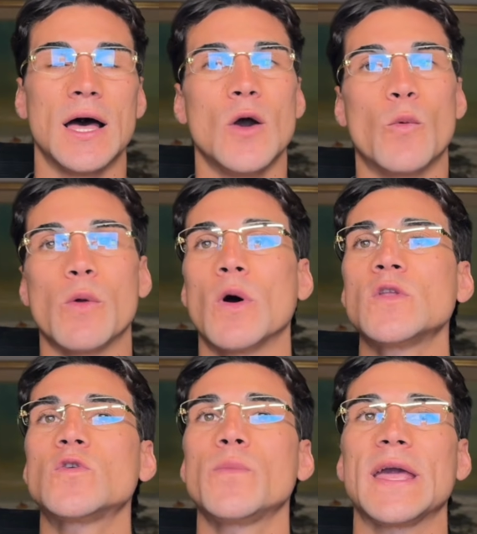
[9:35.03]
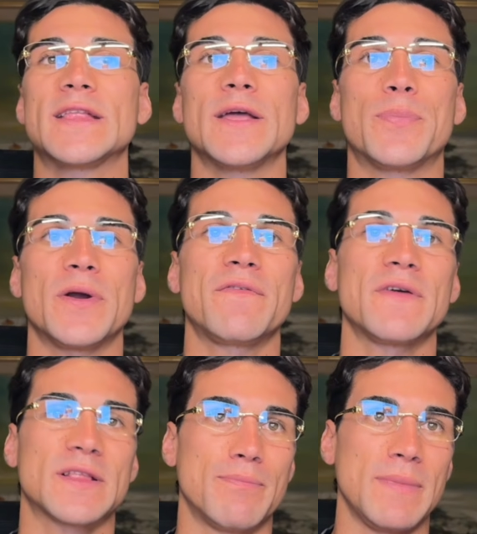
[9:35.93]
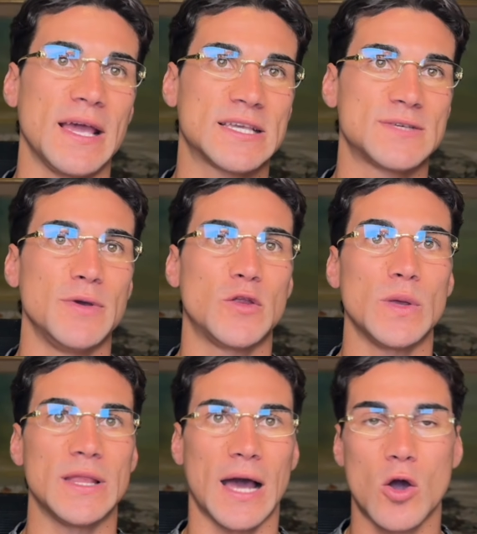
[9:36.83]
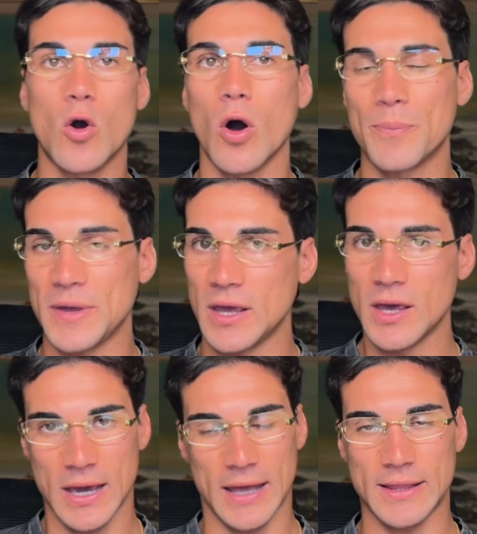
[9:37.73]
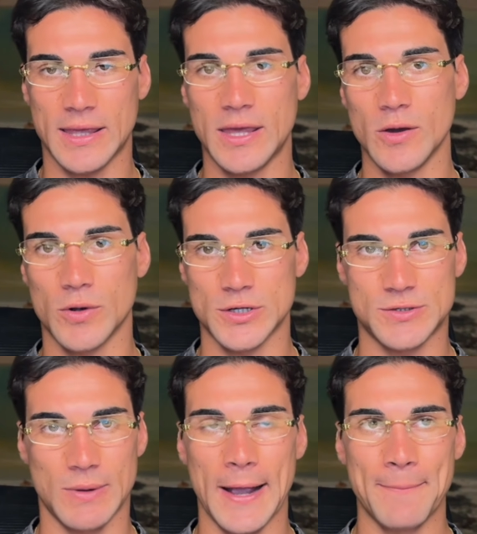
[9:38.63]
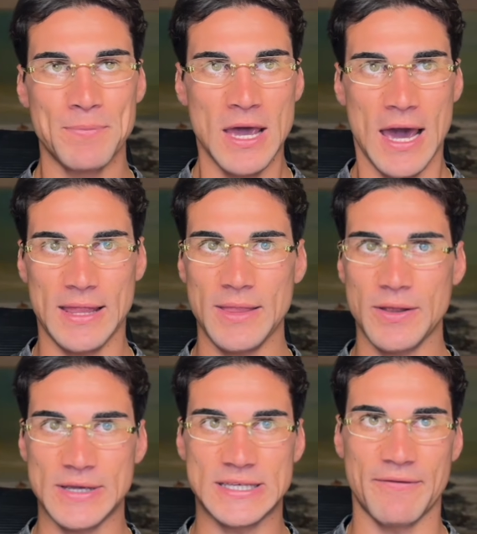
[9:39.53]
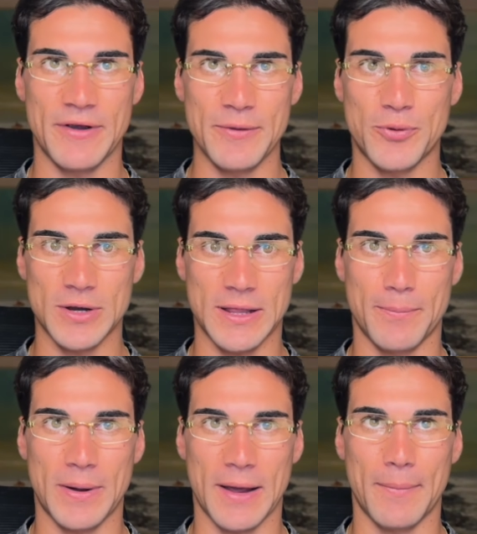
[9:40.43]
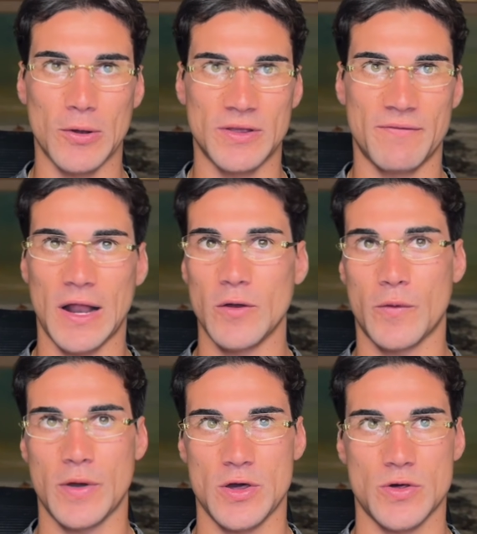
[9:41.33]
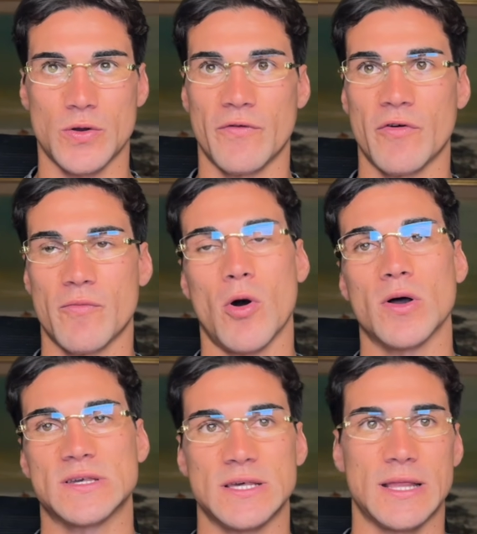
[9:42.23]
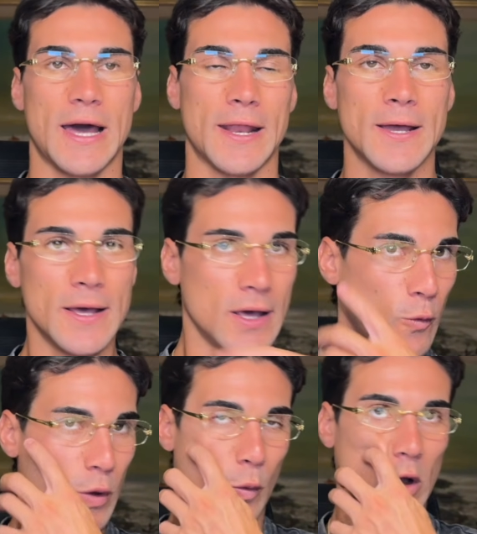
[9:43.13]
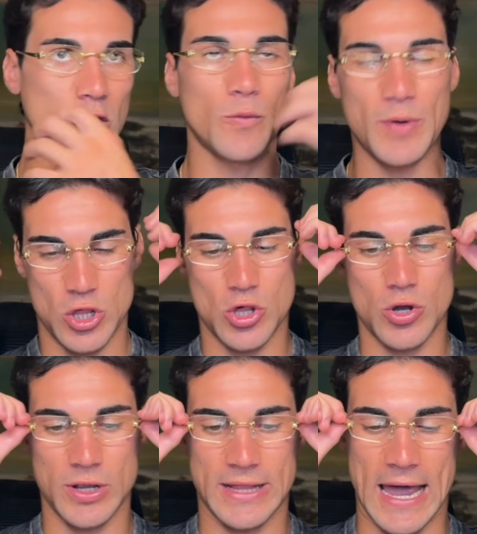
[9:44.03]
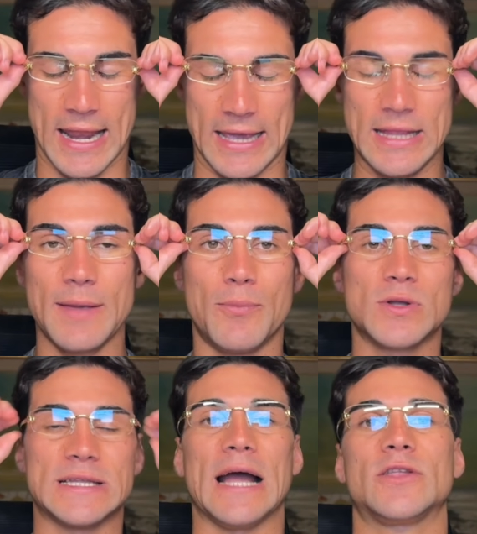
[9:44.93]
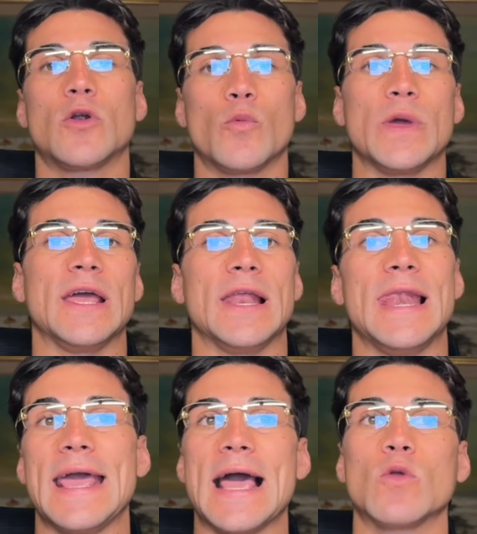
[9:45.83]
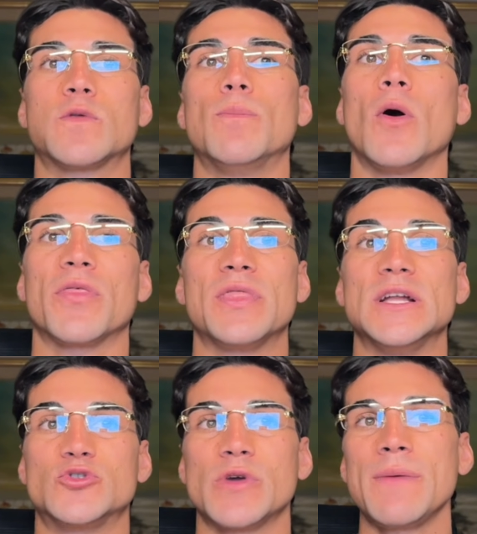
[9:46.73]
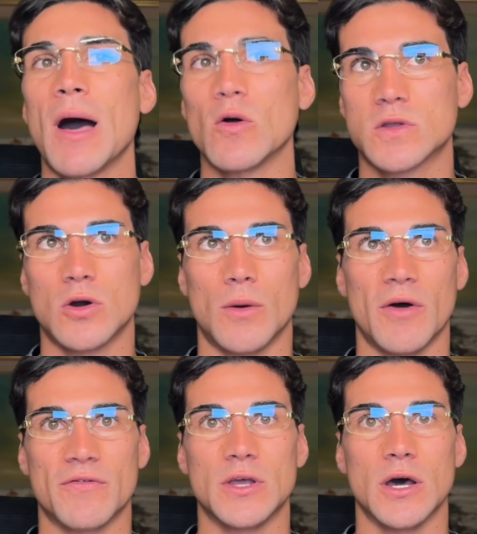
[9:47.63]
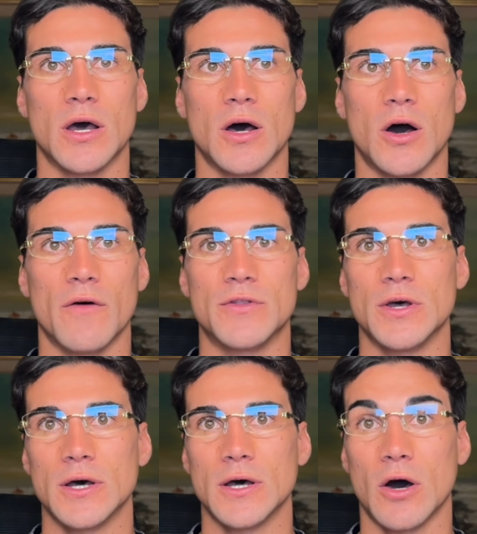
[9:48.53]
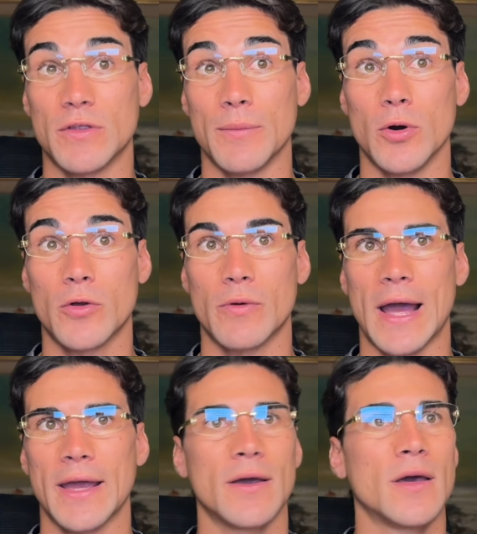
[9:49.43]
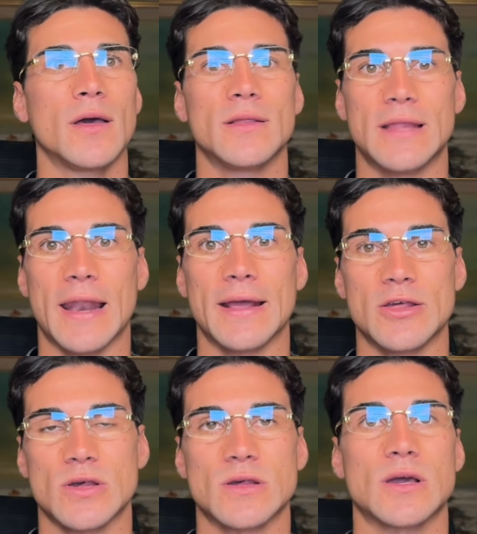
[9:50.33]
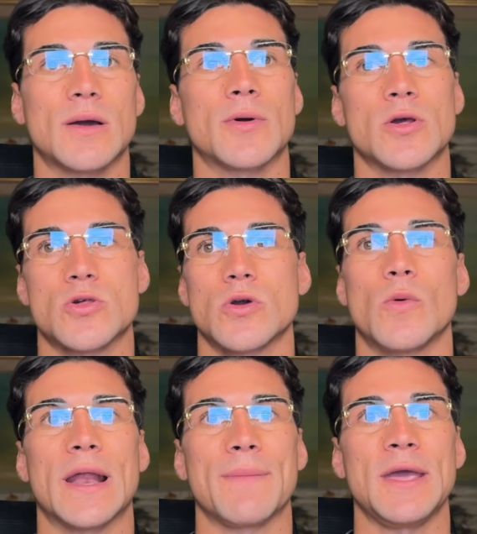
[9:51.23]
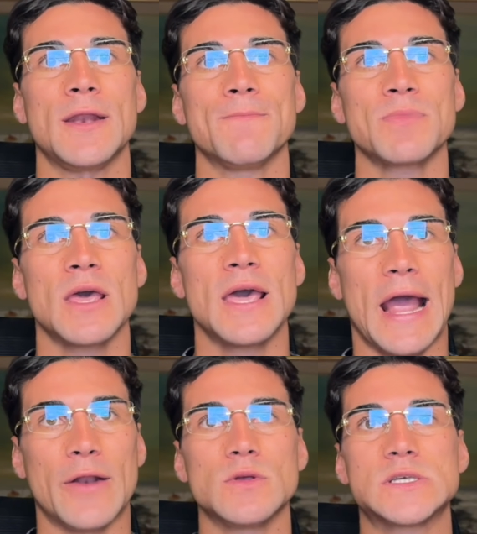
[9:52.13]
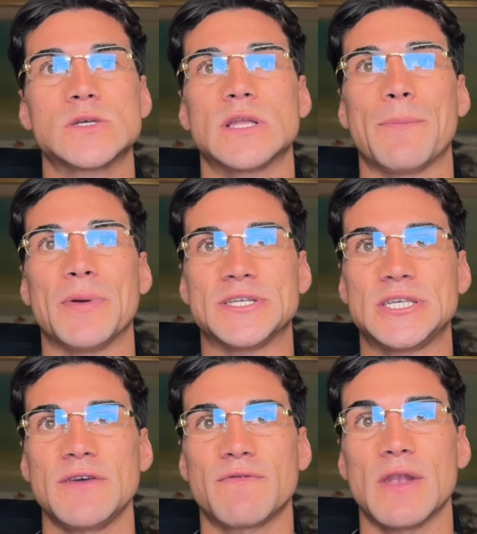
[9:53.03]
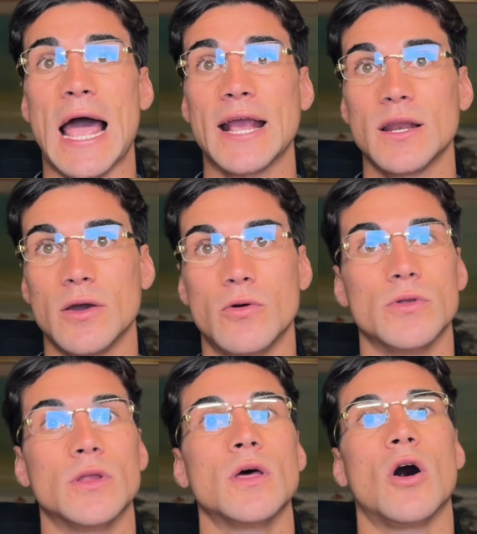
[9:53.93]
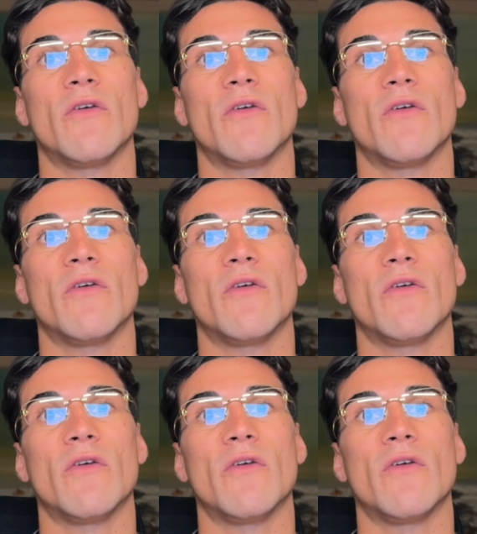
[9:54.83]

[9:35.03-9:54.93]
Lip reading: we want to make the perfect mix between the copy and the keywords, right? And then there is a very important part about the value creation of Hormozy, that we want to be sure that in the book title we lay out both the dream outcome of the book, right? That in just a second I'm going to show you what I mean, and also the perceived likelihood of